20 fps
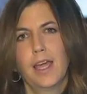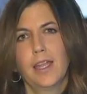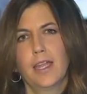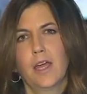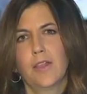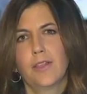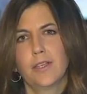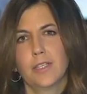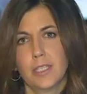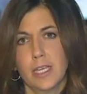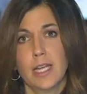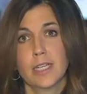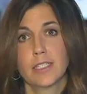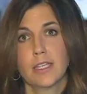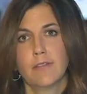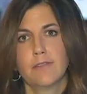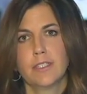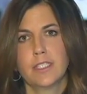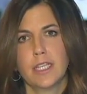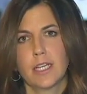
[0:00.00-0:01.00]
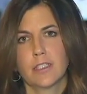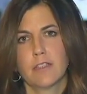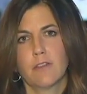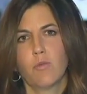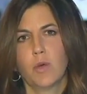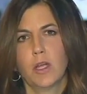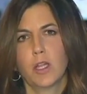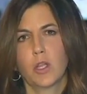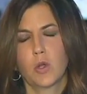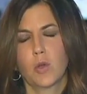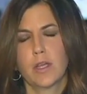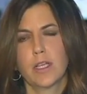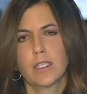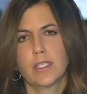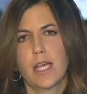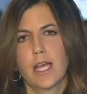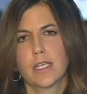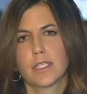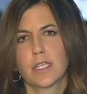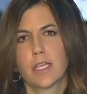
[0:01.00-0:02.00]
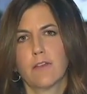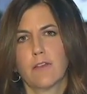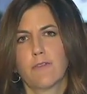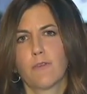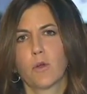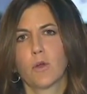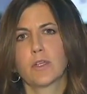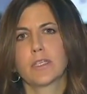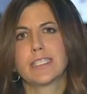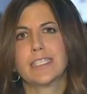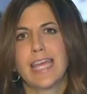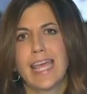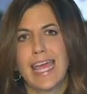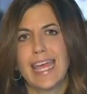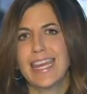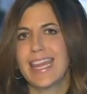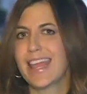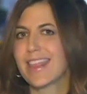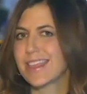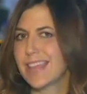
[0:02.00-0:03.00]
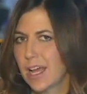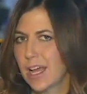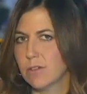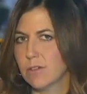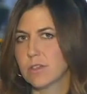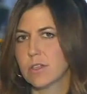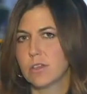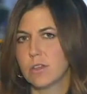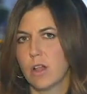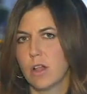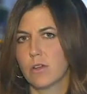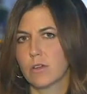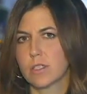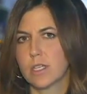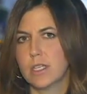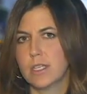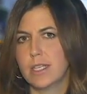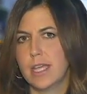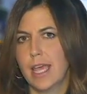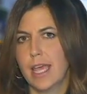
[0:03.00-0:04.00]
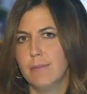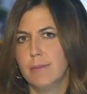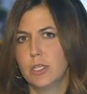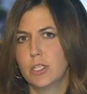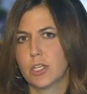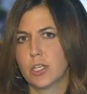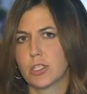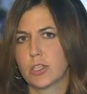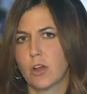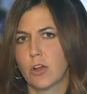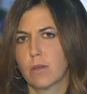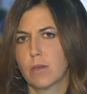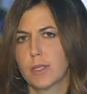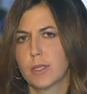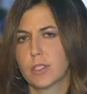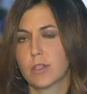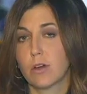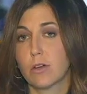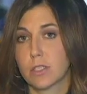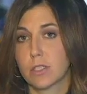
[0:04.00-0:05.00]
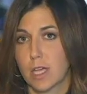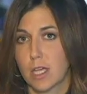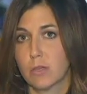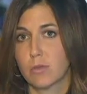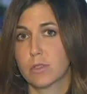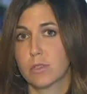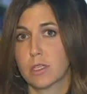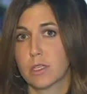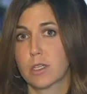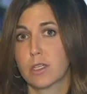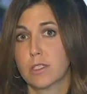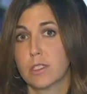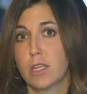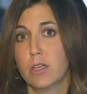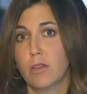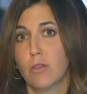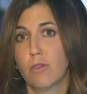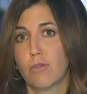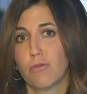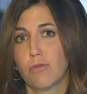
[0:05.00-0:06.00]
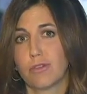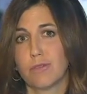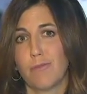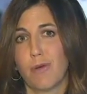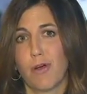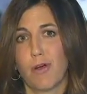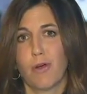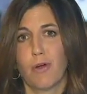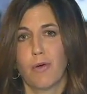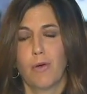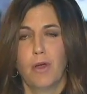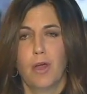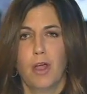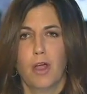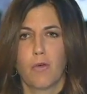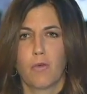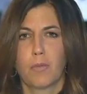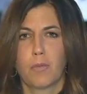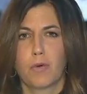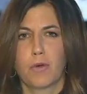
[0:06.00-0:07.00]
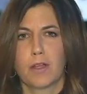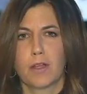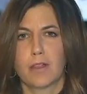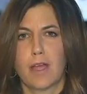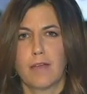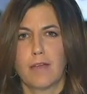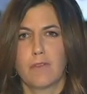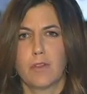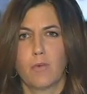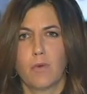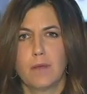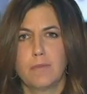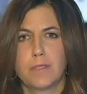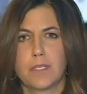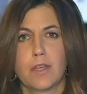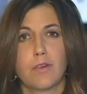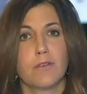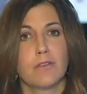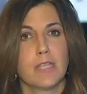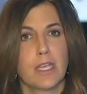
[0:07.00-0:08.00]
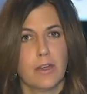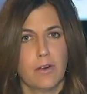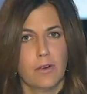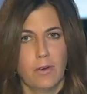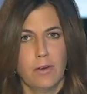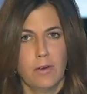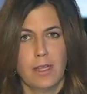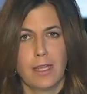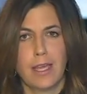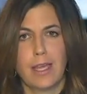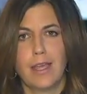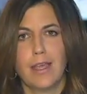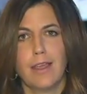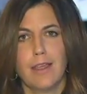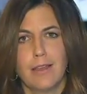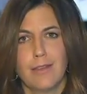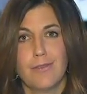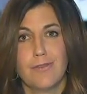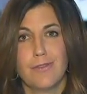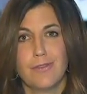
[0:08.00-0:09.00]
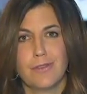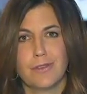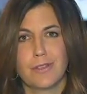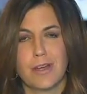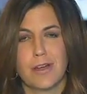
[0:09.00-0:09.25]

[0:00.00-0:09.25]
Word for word: Now, the detective, Detective Wheeler, is asking for $10,000 in damages. Arguments are scheduled to continue through tomorrow. Reporting live in the Web Center, Dana Hertneky, News